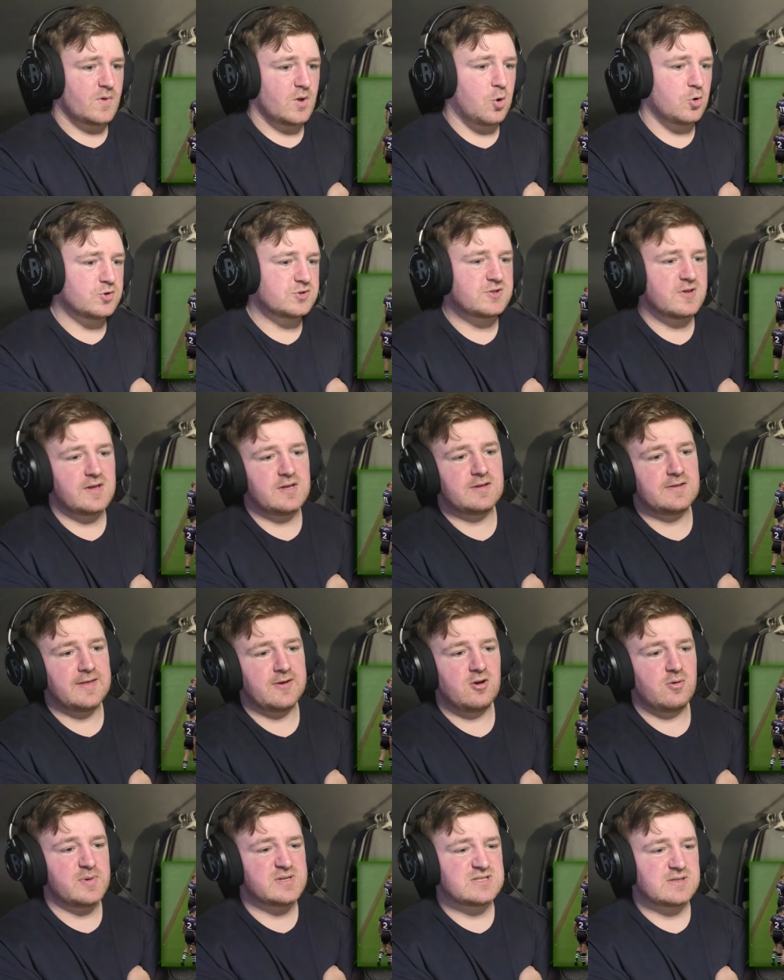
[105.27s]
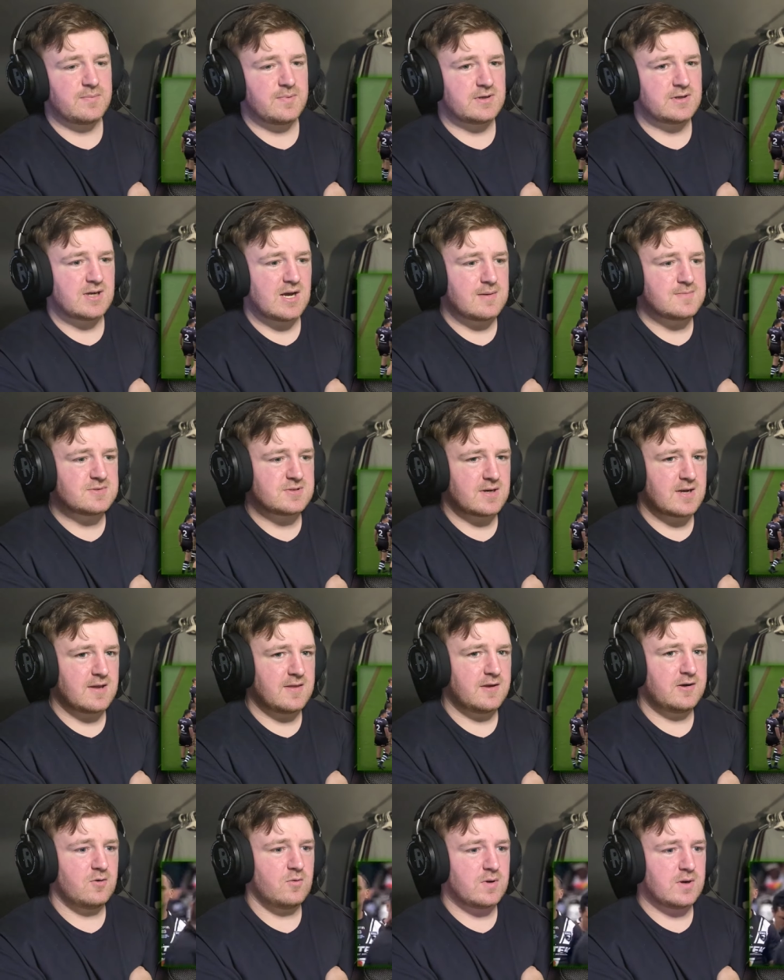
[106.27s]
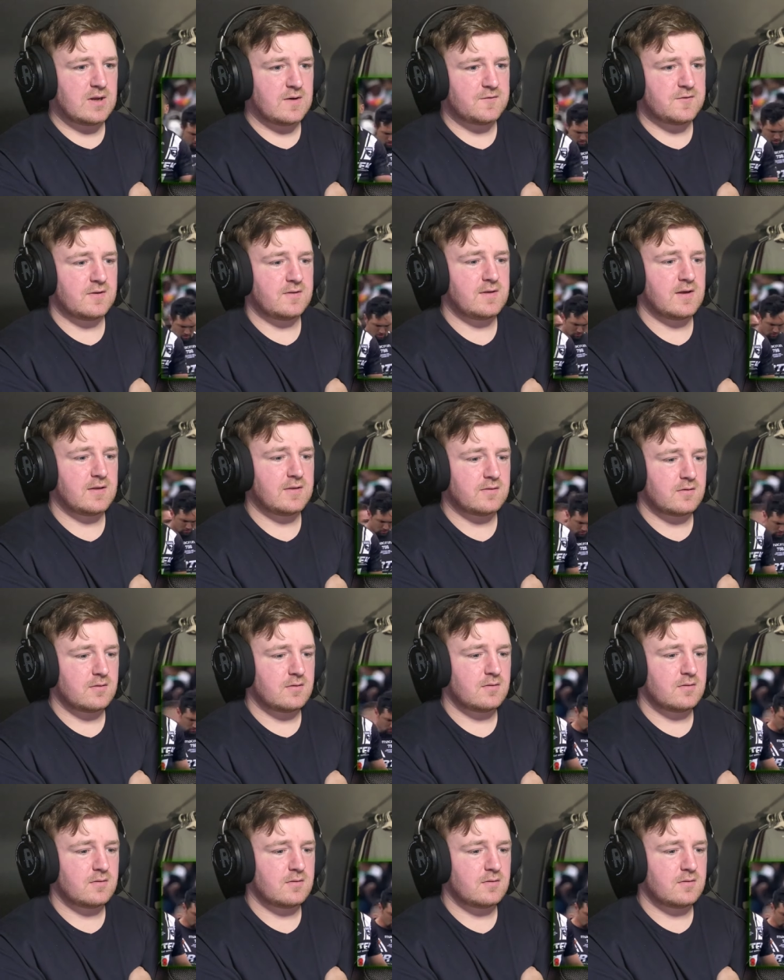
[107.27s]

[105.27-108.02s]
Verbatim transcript: Oh, so they, they do them at separate times. Okay, they do one after the other.